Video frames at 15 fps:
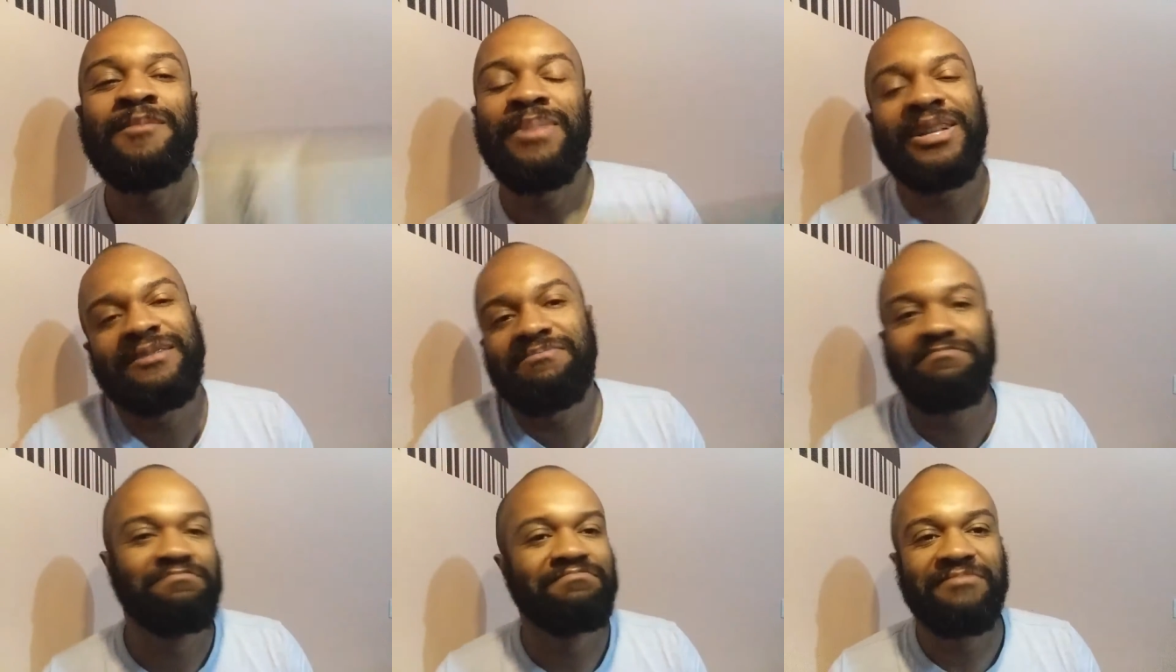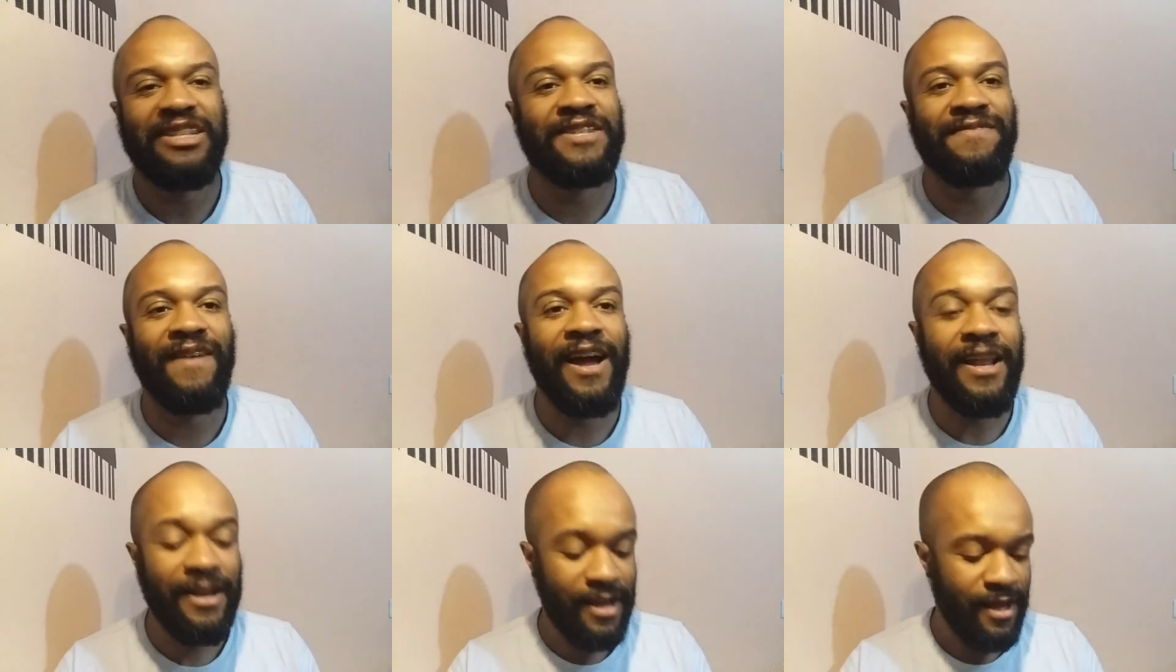but that's
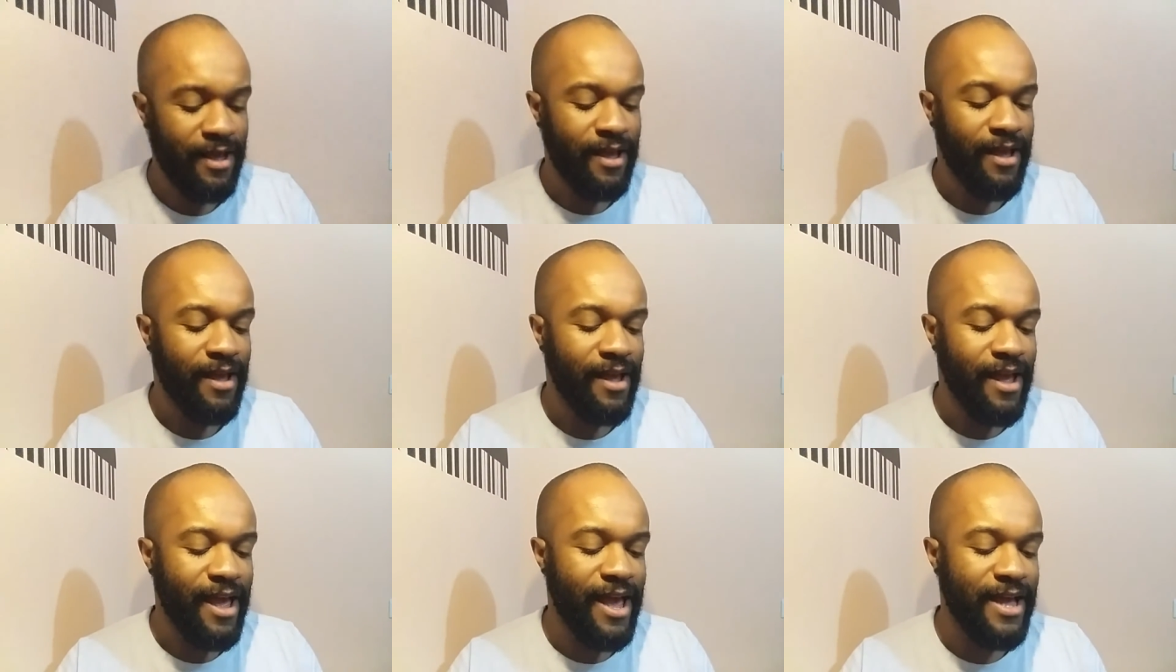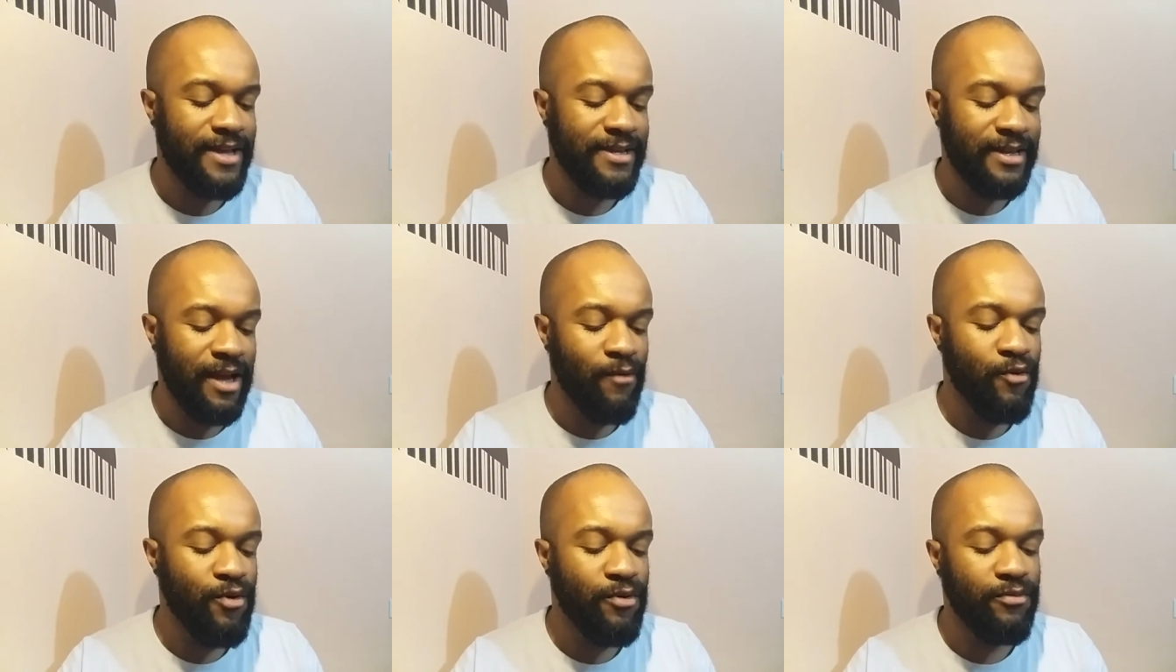fine. And
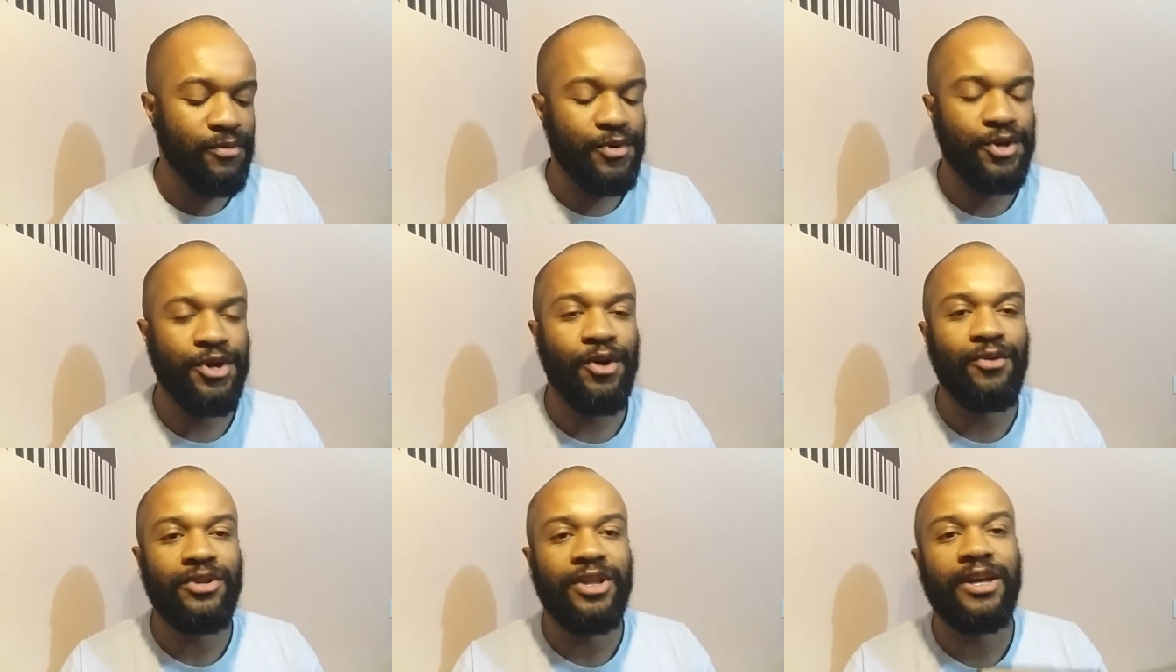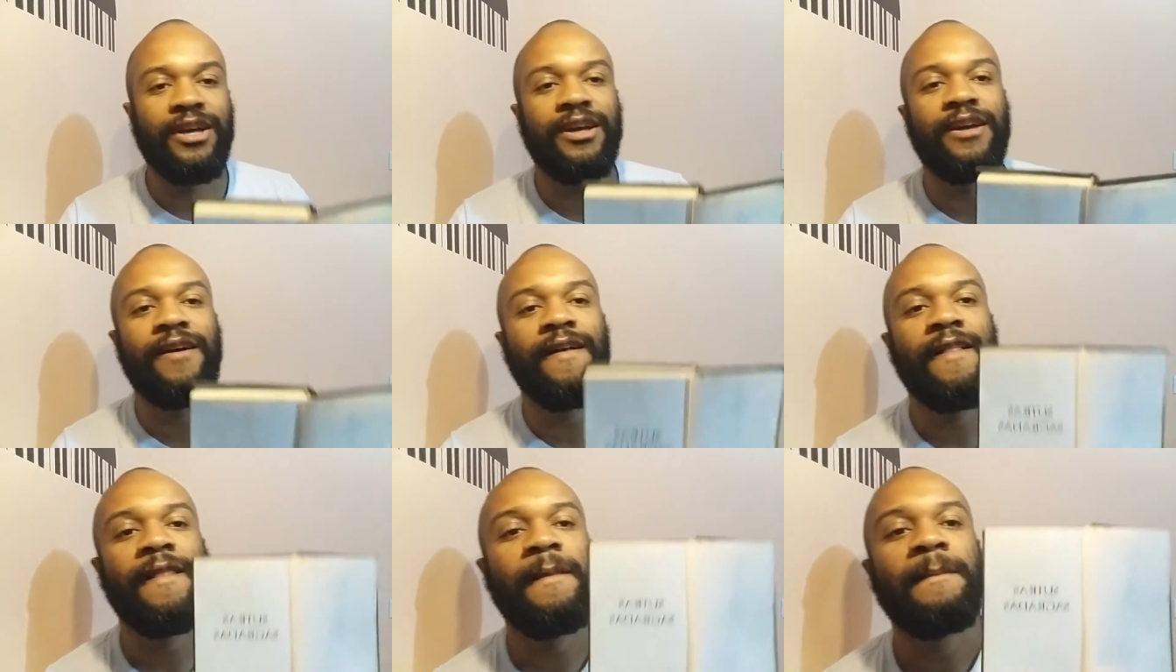I will show
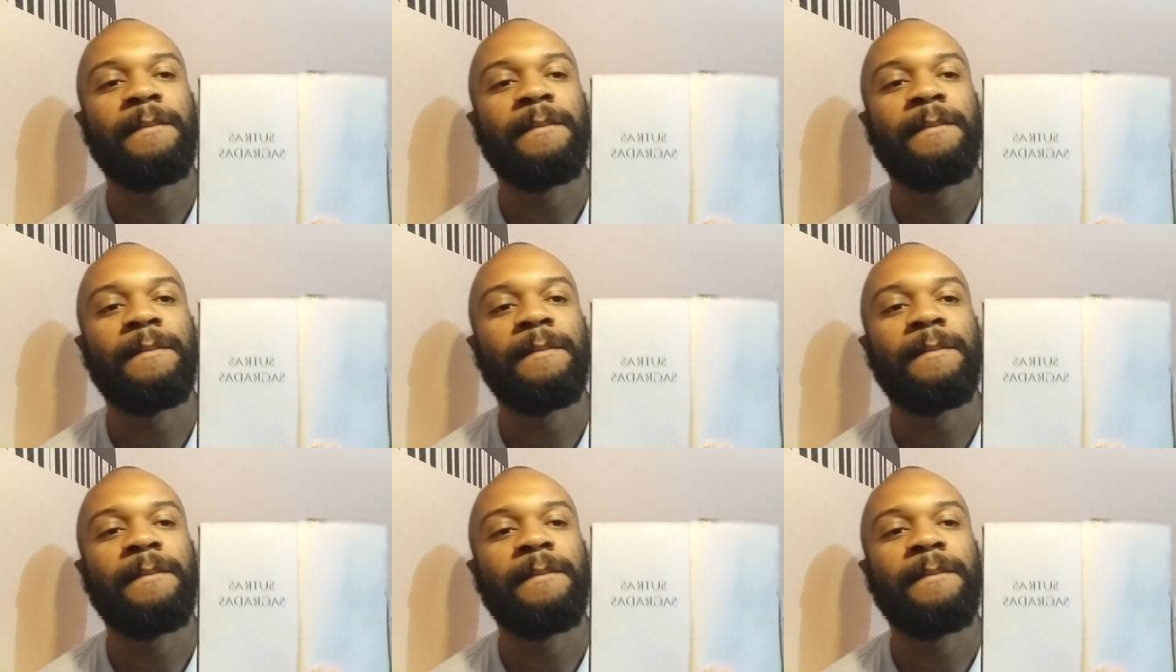the